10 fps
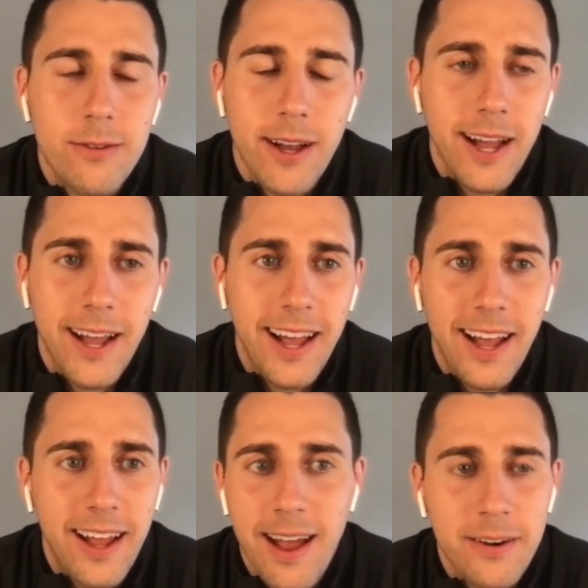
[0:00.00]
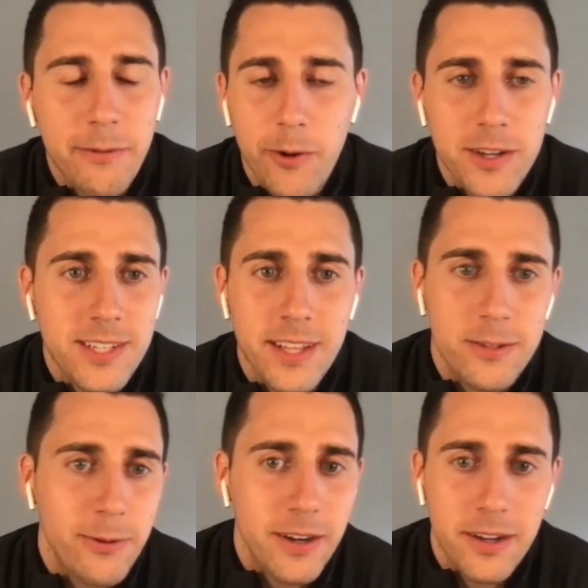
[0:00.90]
I, I, I, don't even want to say
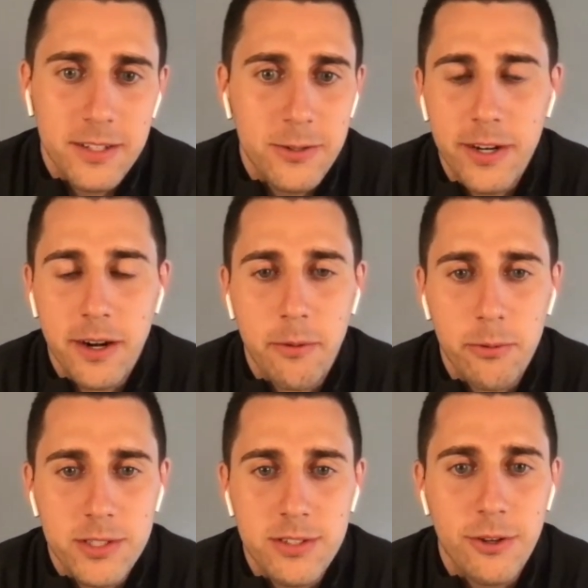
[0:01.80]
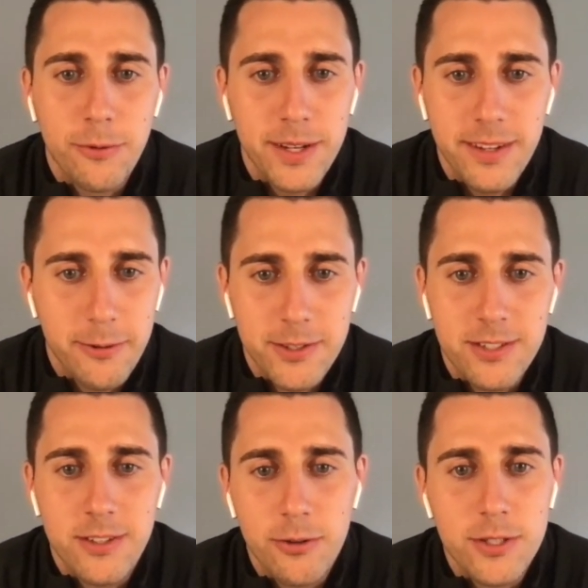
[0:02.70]
the Twitter number. The Twitter number was stupid. It
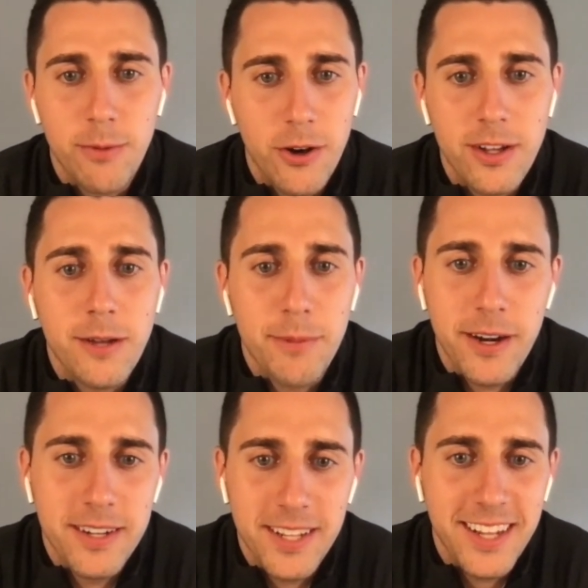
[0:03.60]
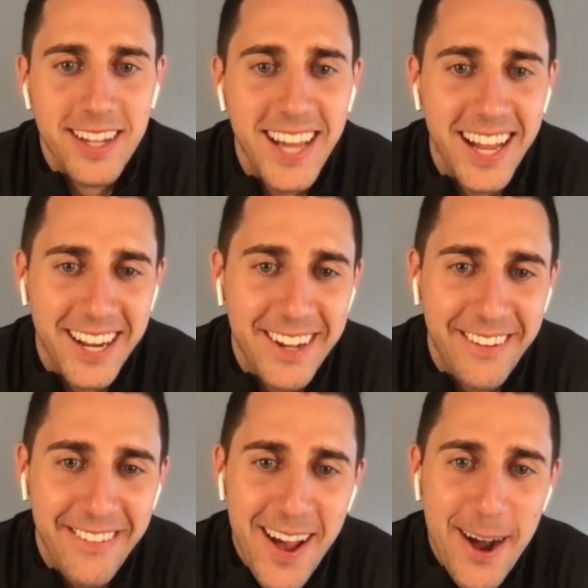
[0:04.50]
was so small compared to kind
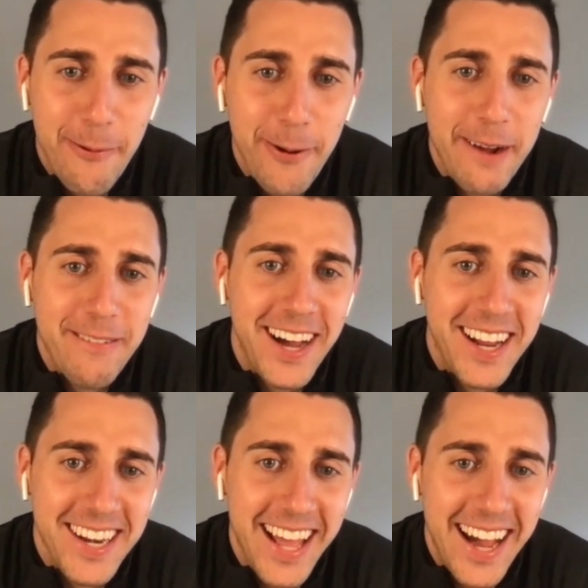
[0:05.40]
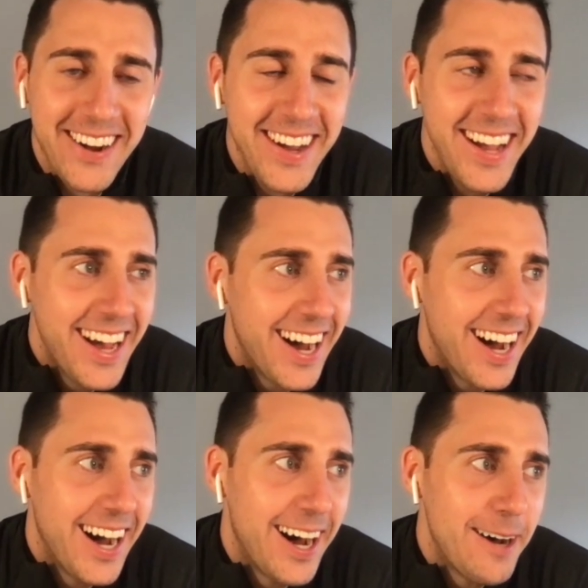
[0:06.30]
of where I've gotten now.
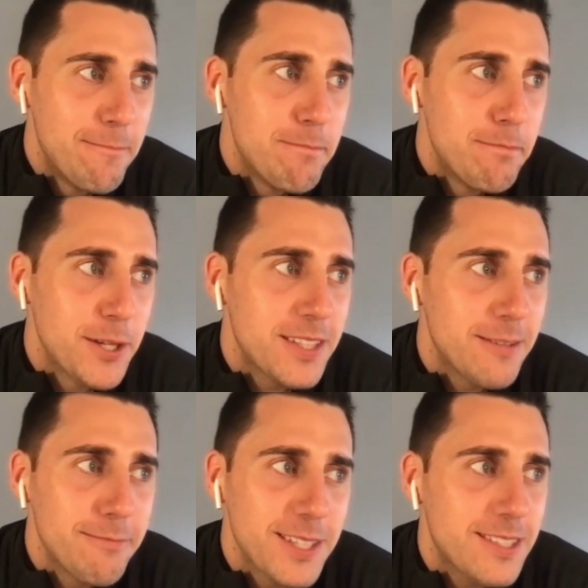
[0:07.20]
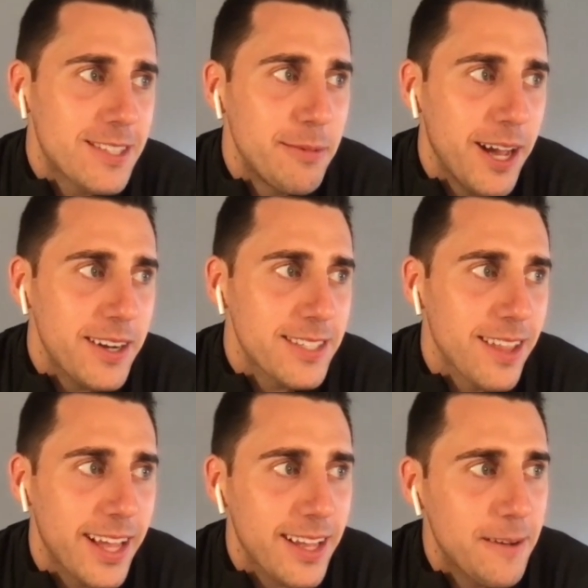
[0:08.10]
Um, but, but to be honest,
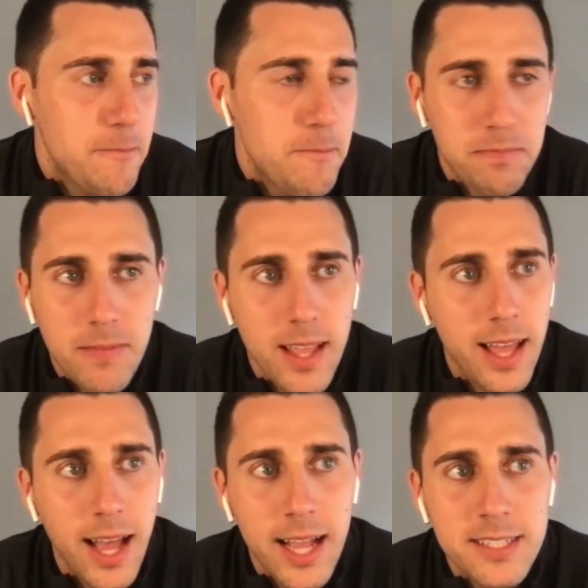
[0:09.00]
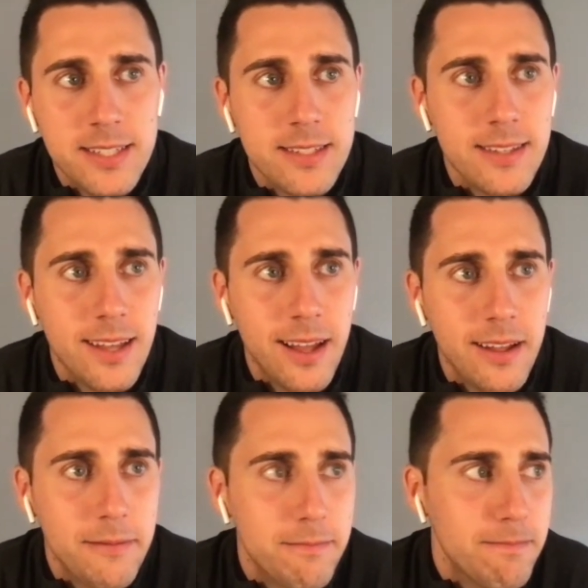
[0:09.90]
like I just,
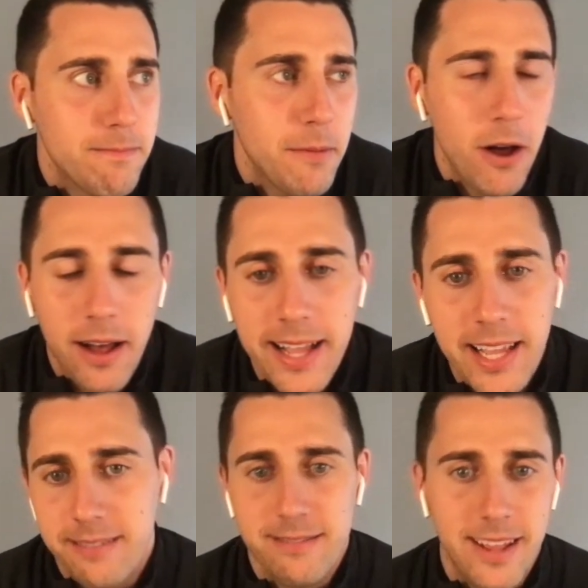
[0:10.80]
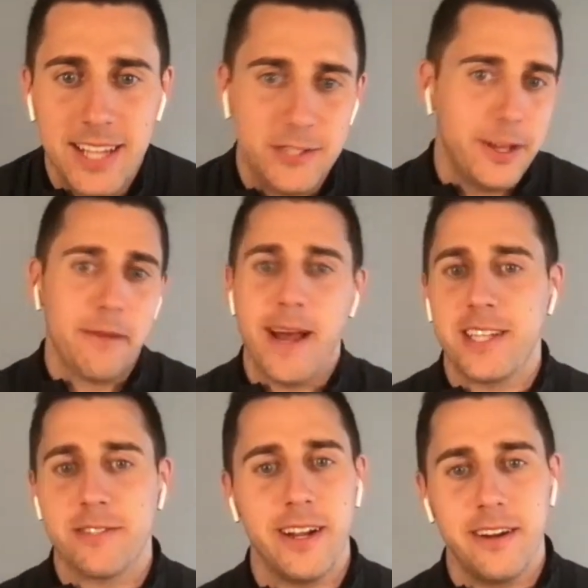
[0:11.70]
uh, I get, as you can
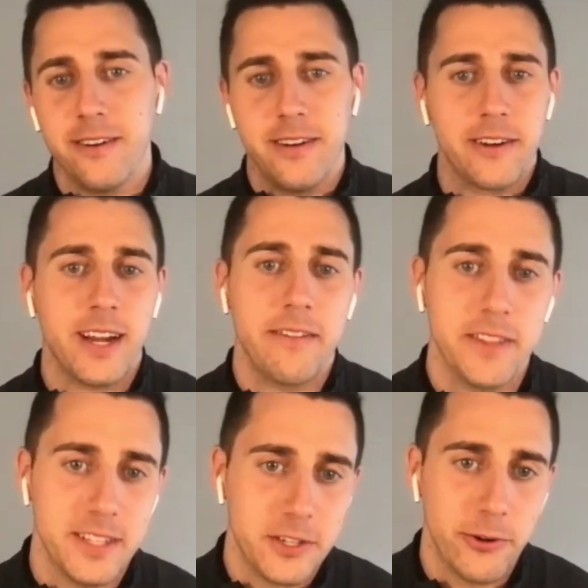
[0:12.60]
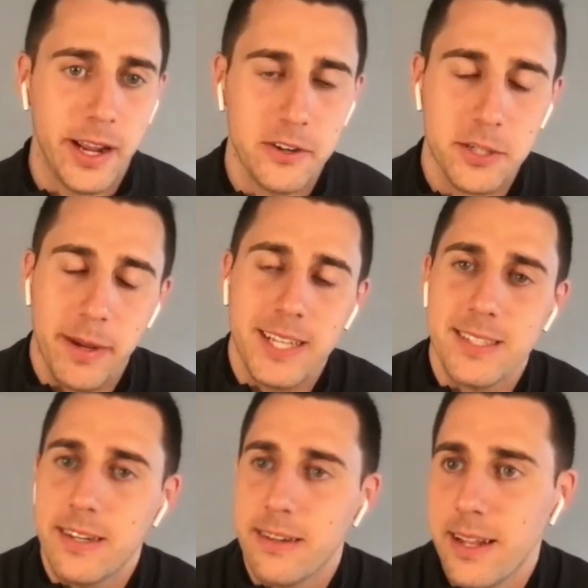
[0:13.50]
imagine, right? You're you're kind of in this creator
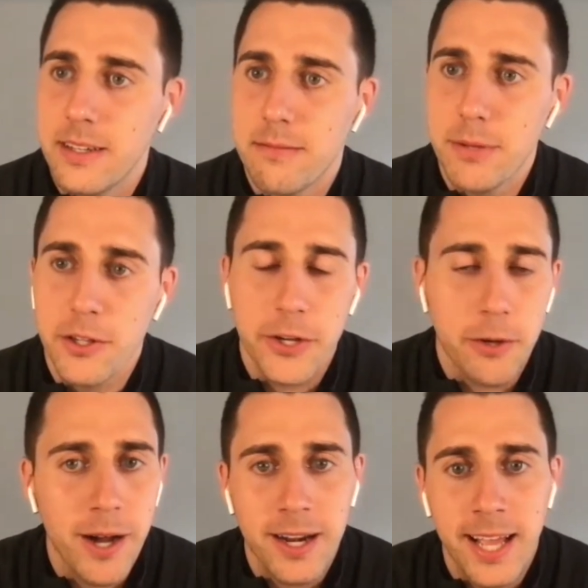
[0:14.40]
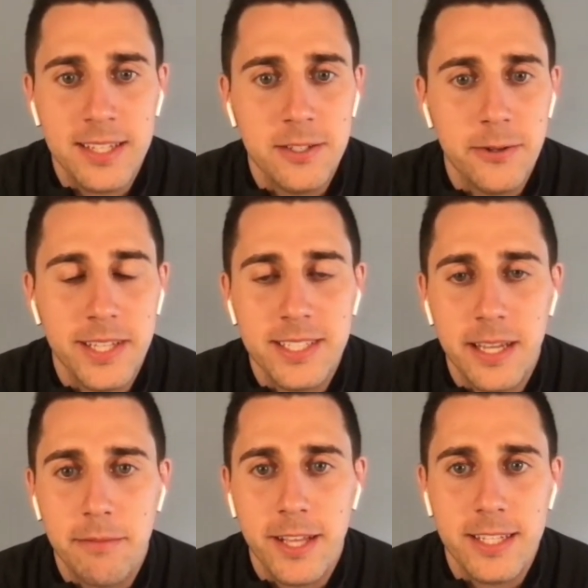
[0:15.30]
space and, and building your podcast and doing these
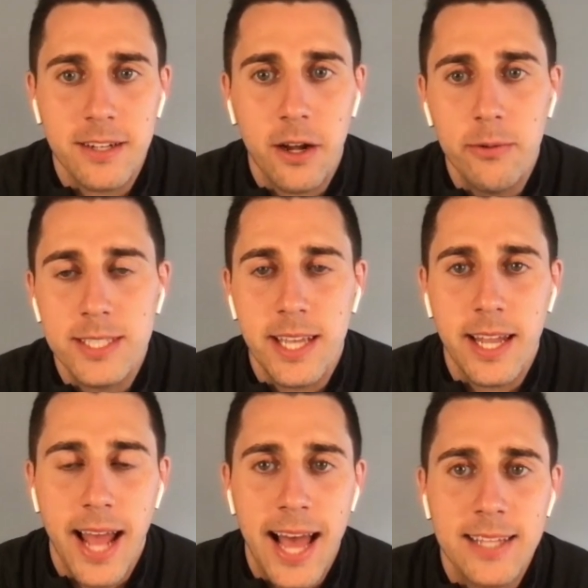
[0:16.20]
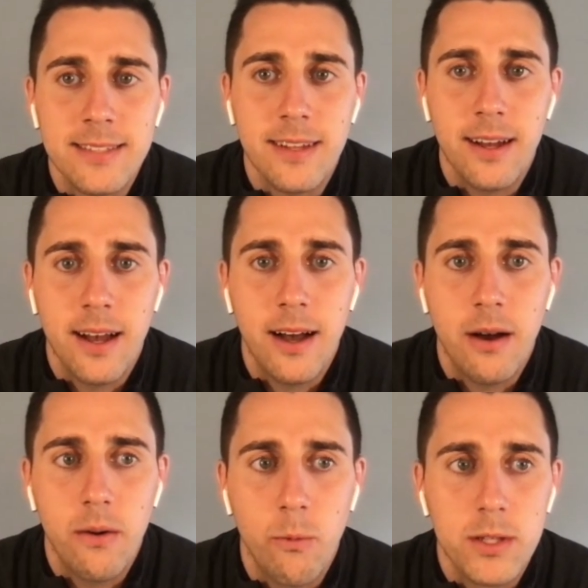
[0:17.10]
same things. And I always get asked uh,
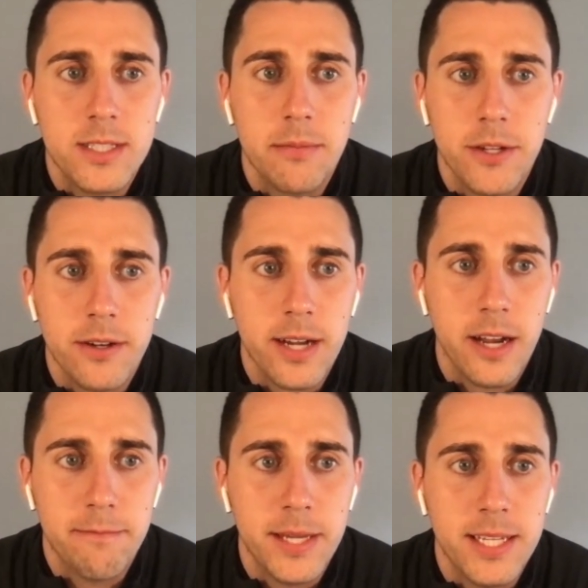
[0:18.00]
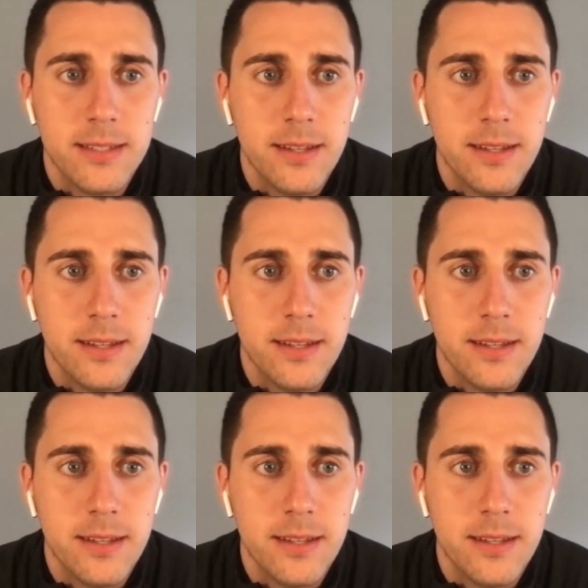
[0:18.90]
one similar kind of piece.